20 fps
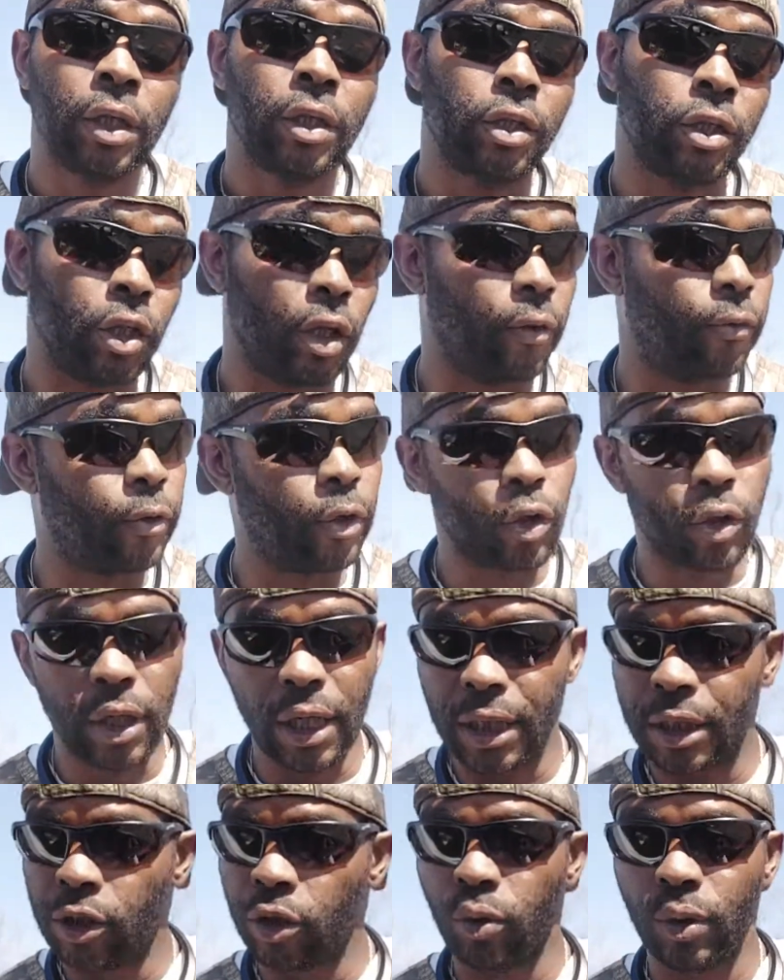So if you
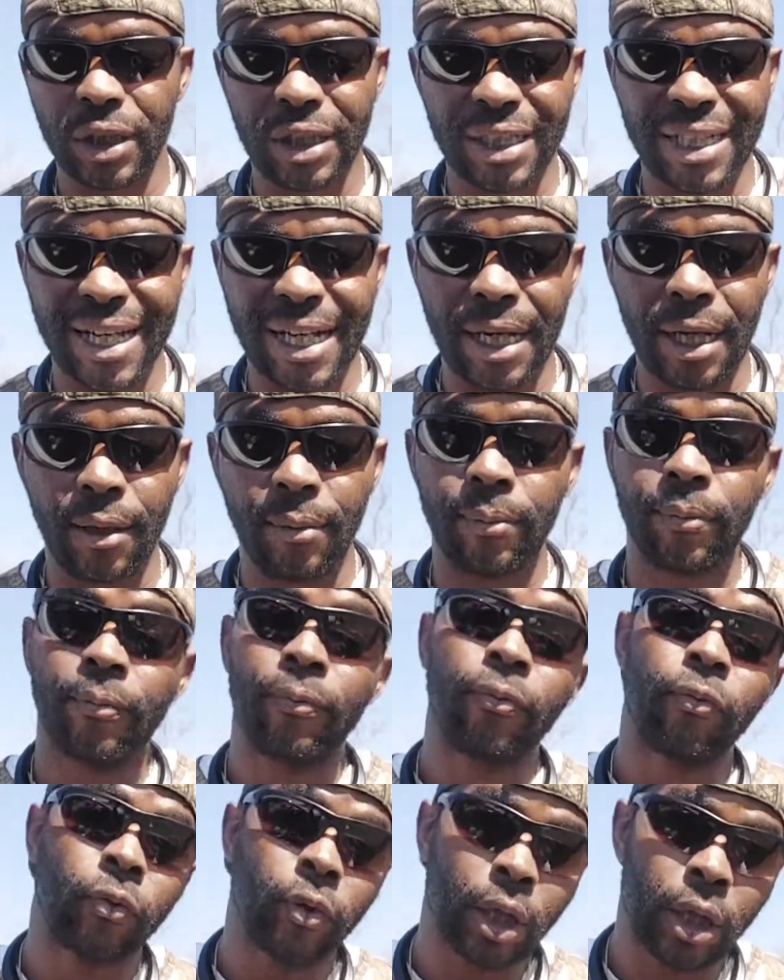get you a setup,
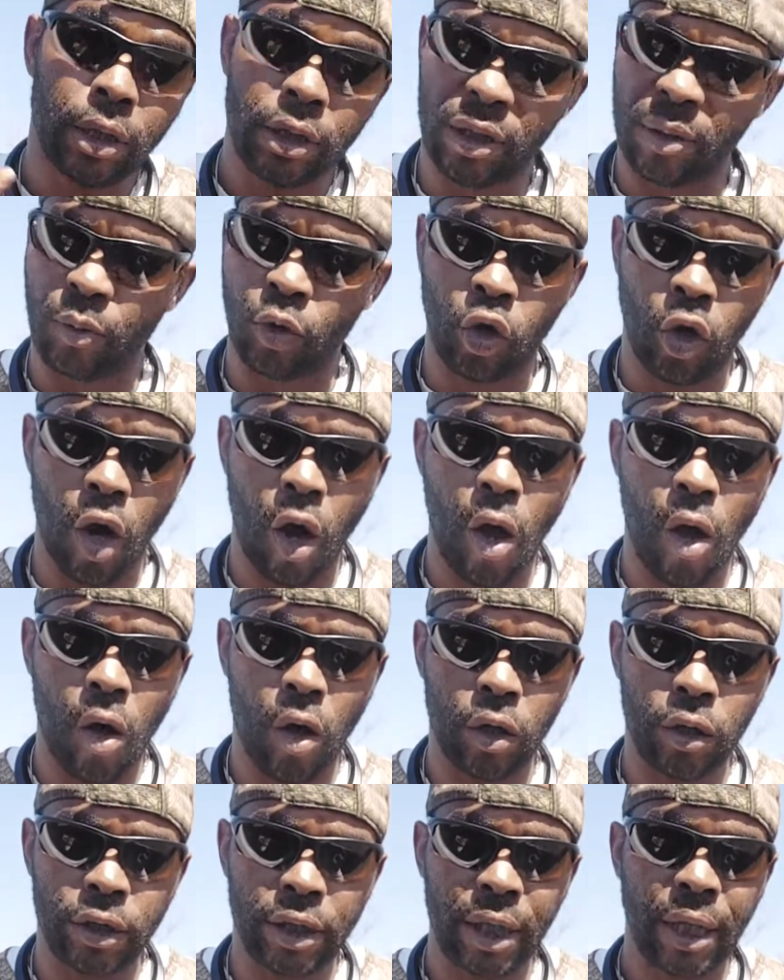some
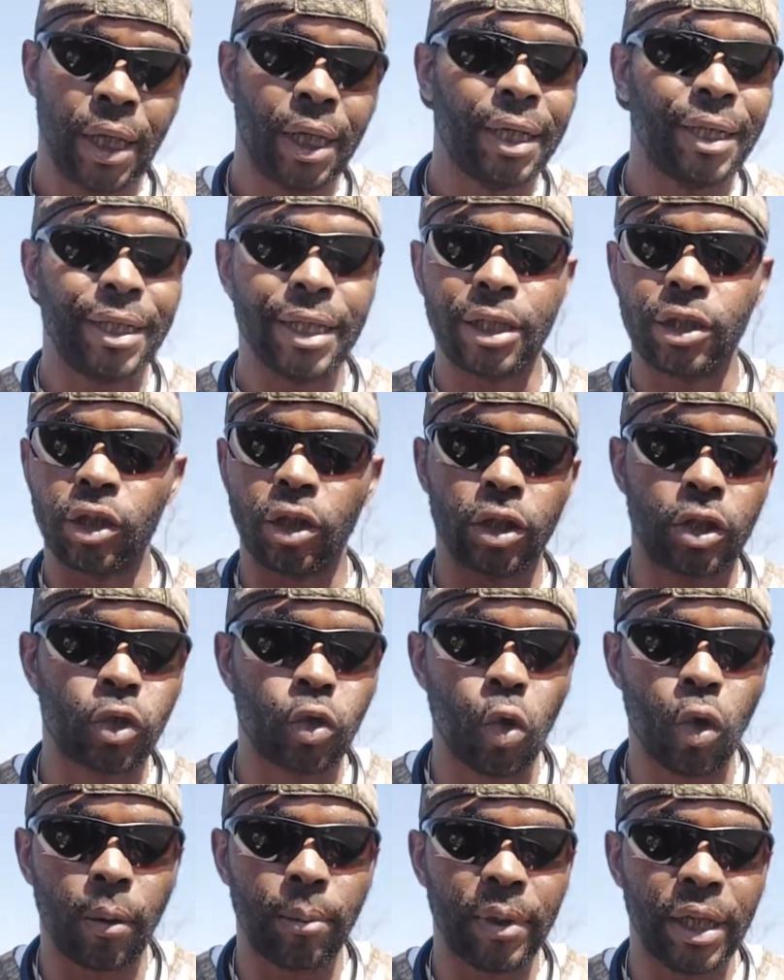crawls, get your
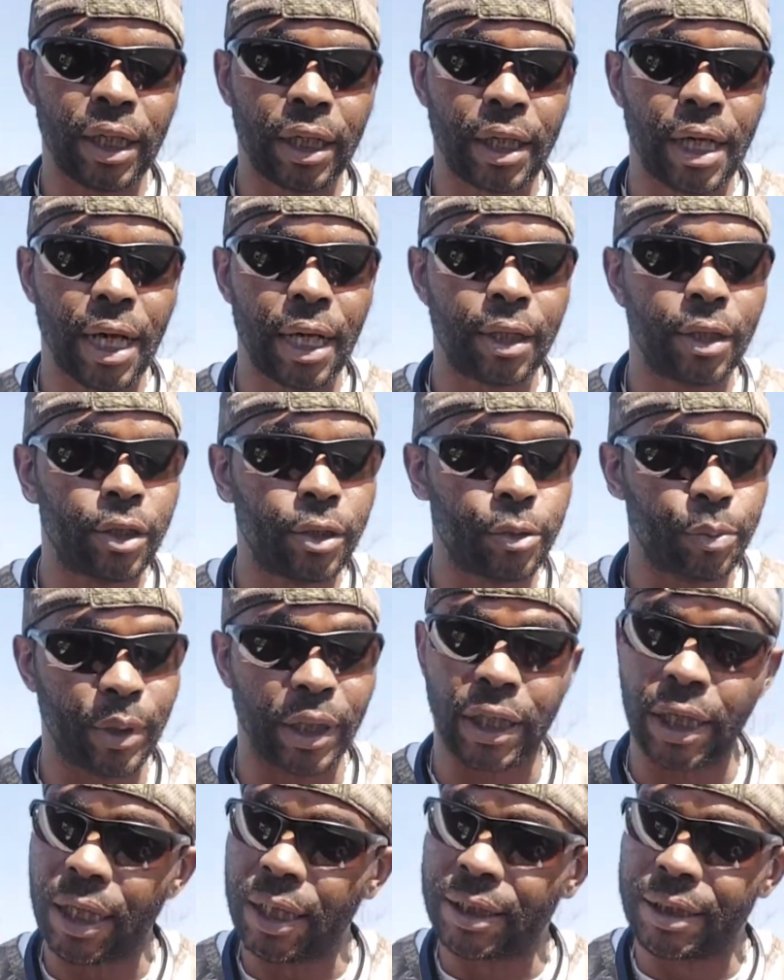assortment of colors,
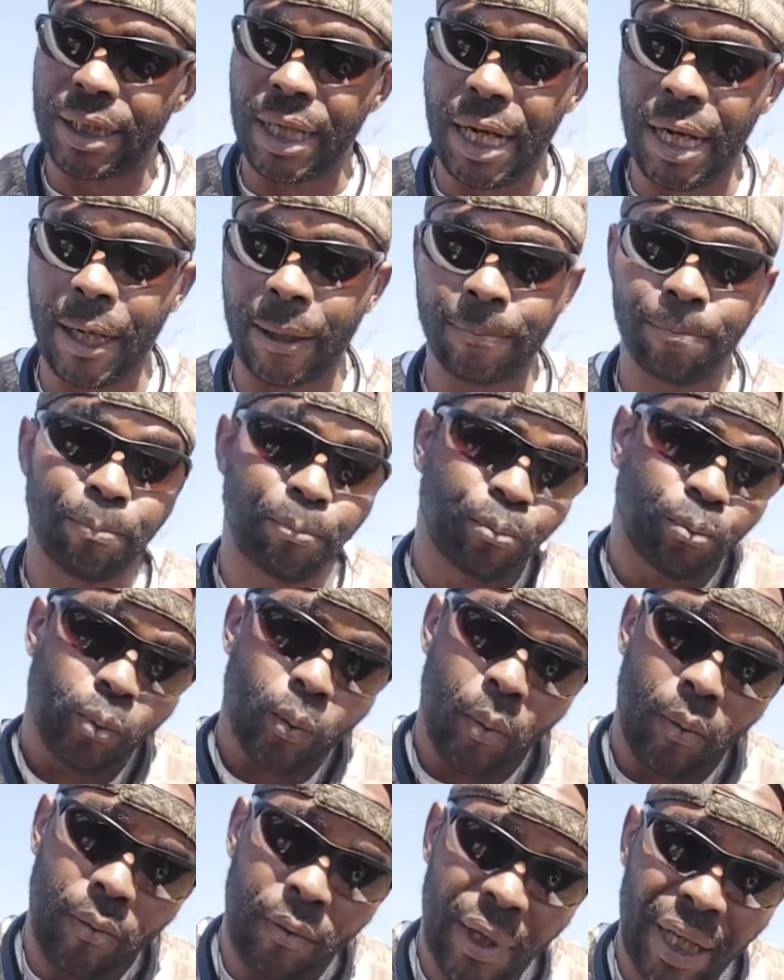because
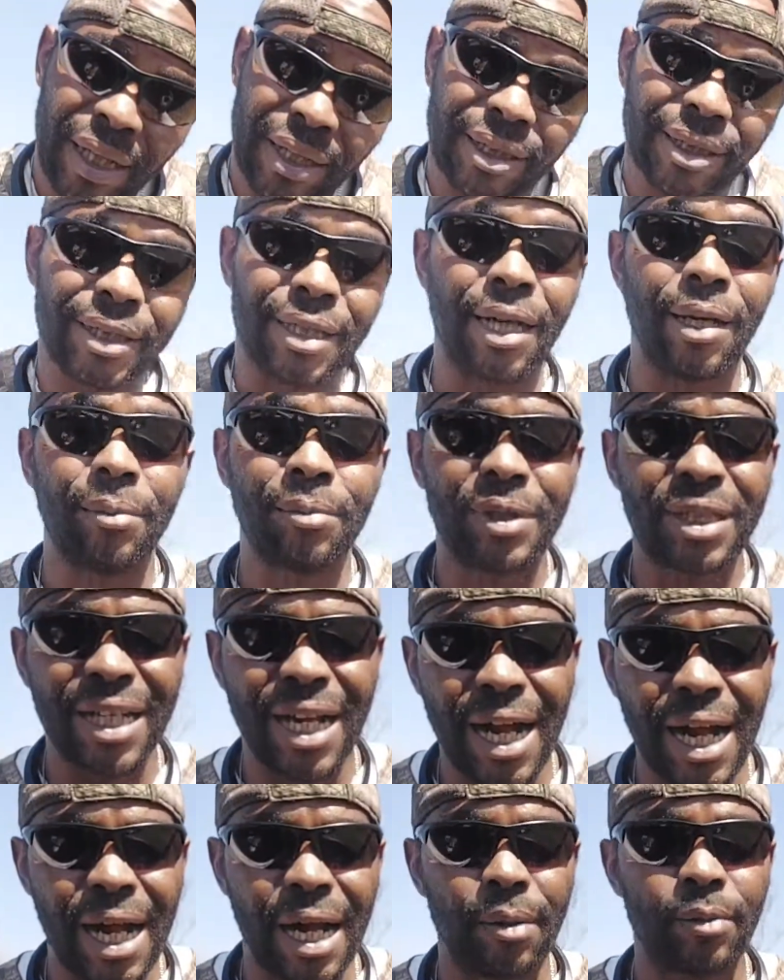
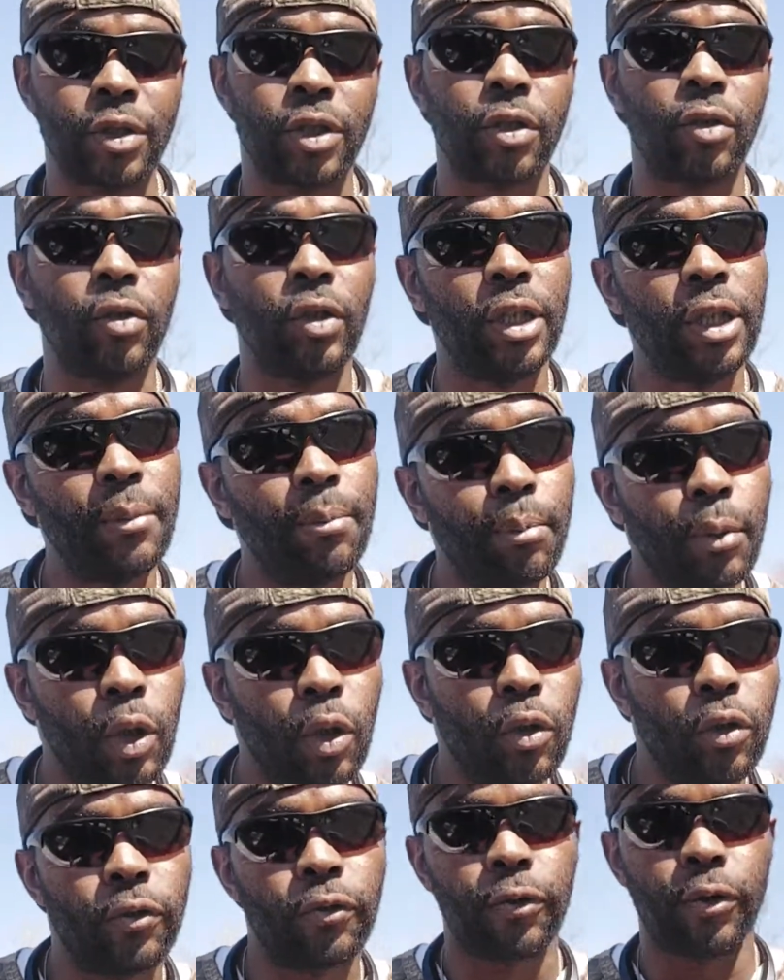sometimes they're in the
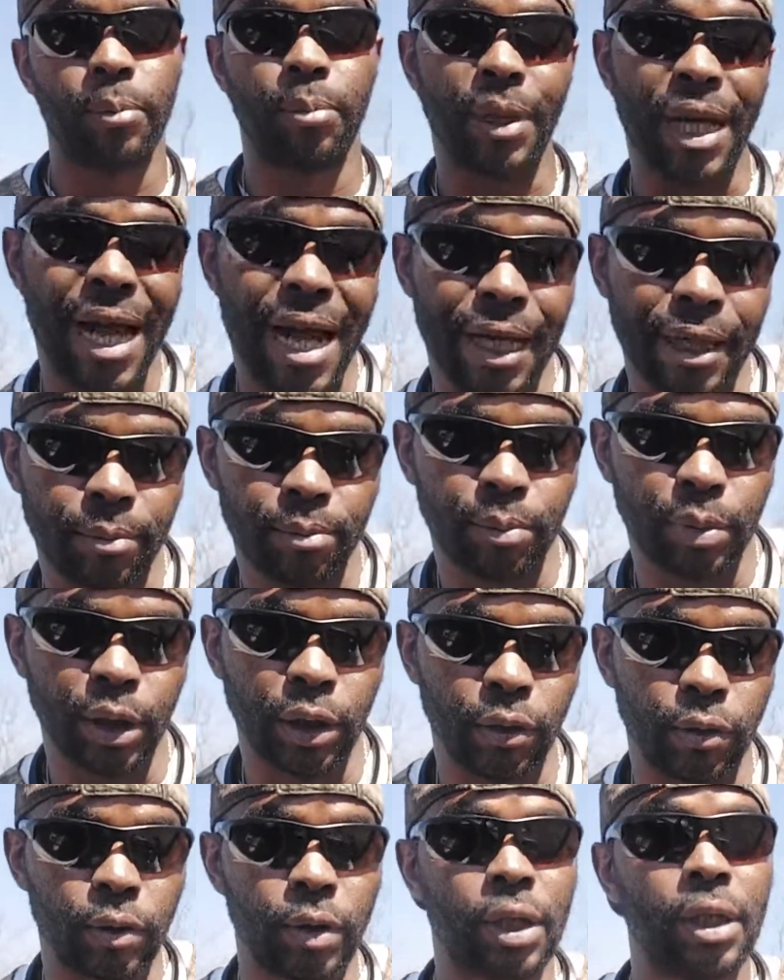mood for black and
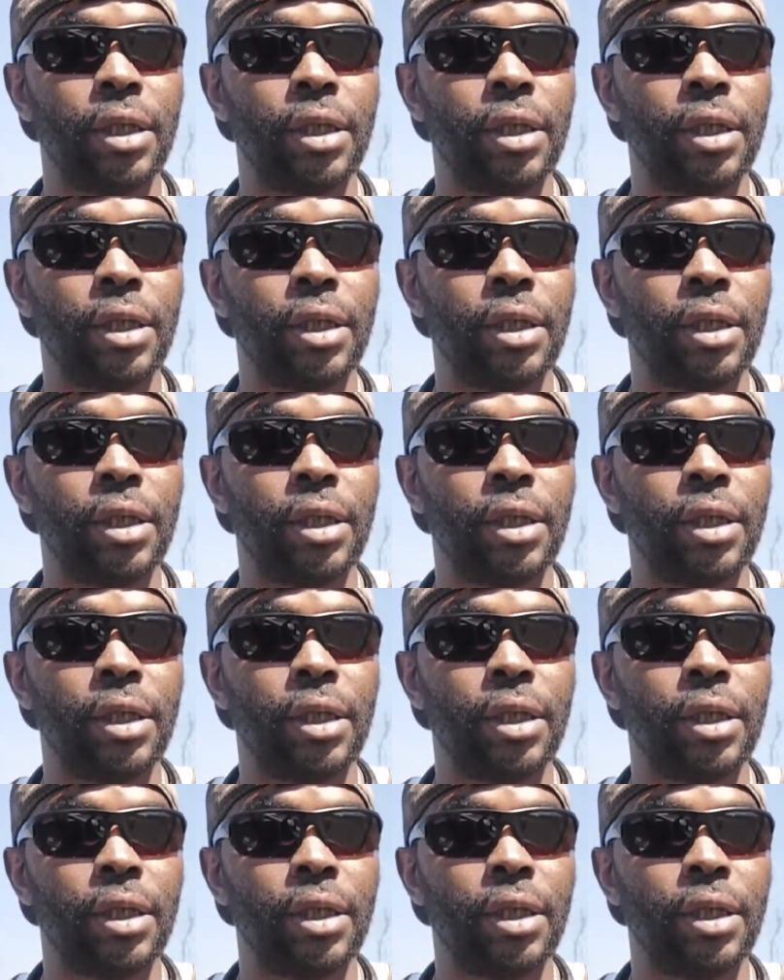blue.